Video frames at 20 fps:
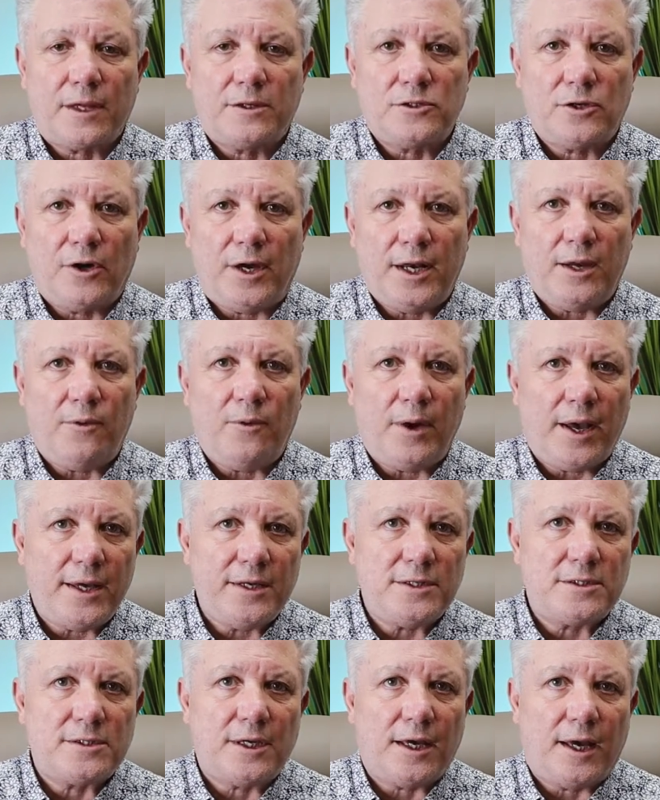So
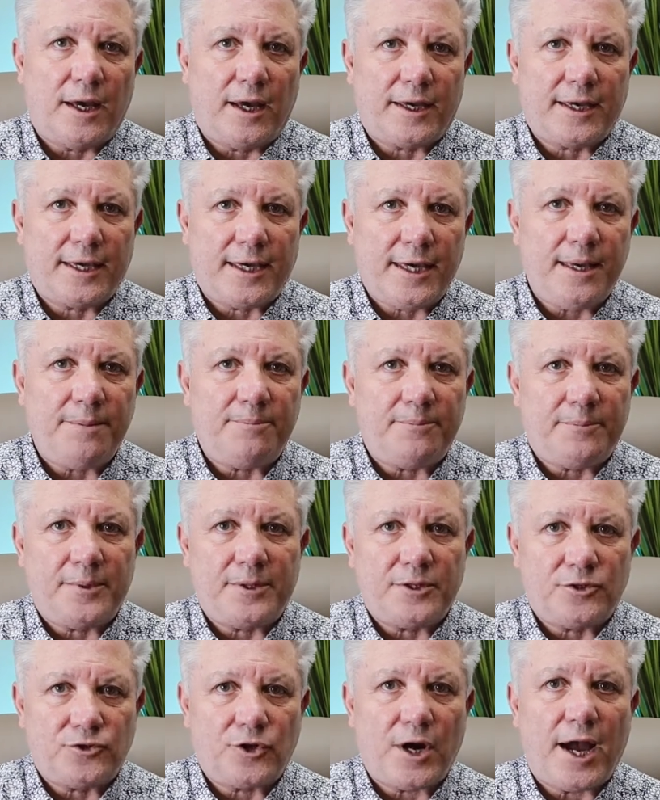anyways,
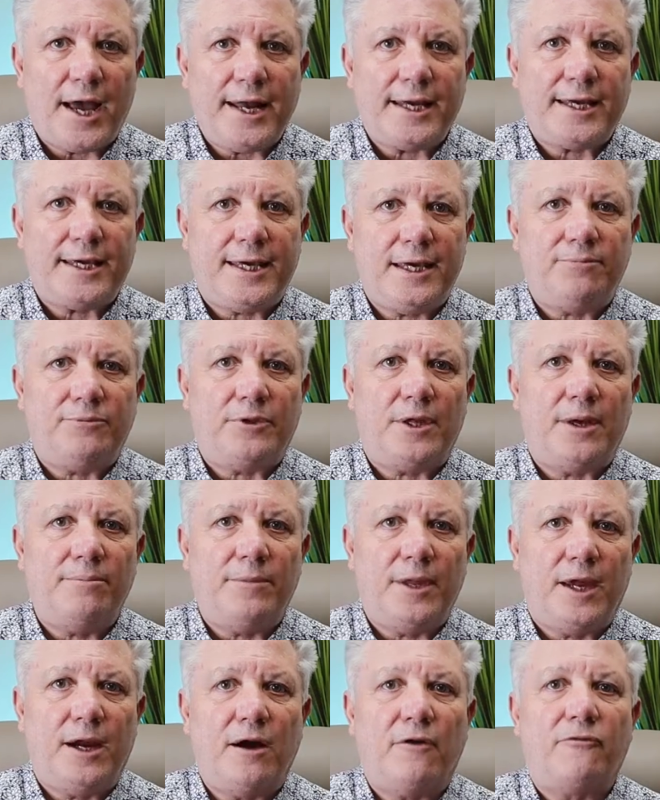try to keep
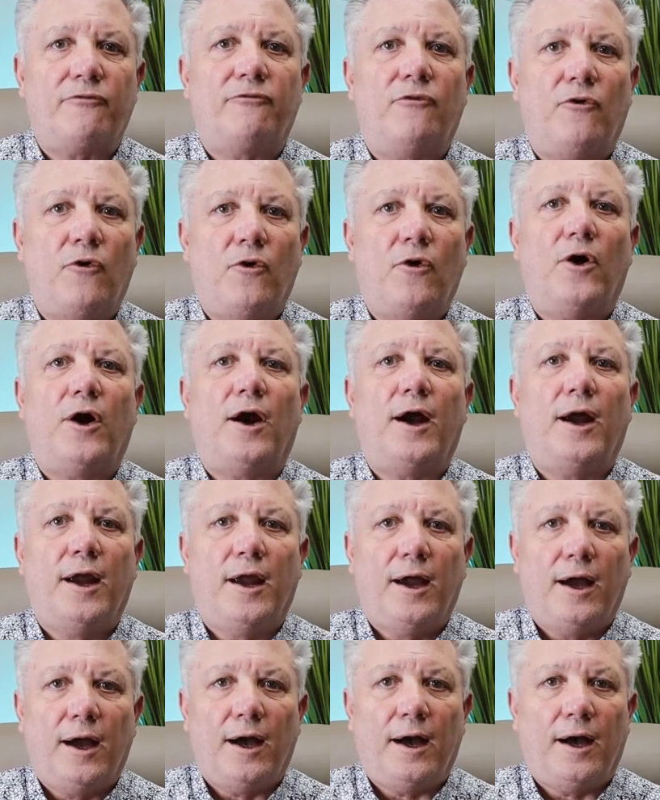them there for
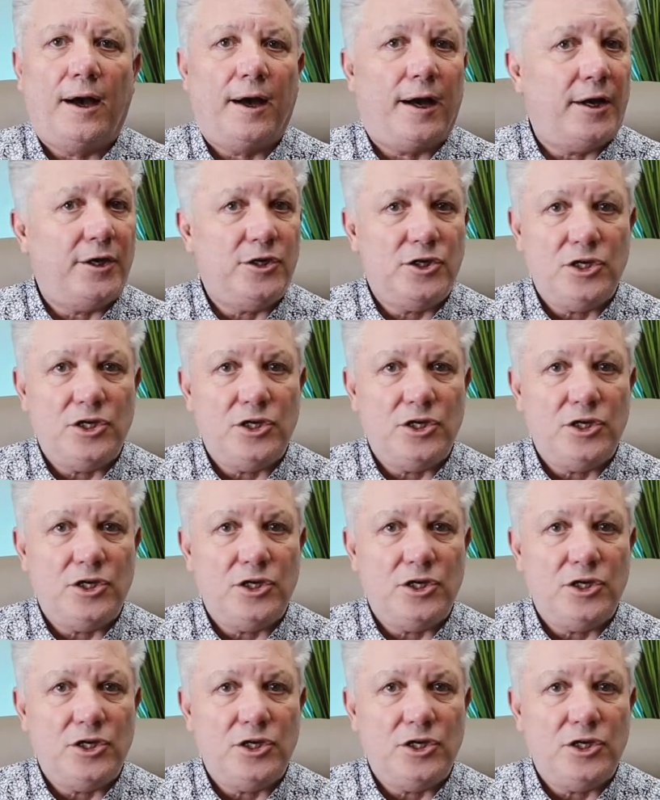a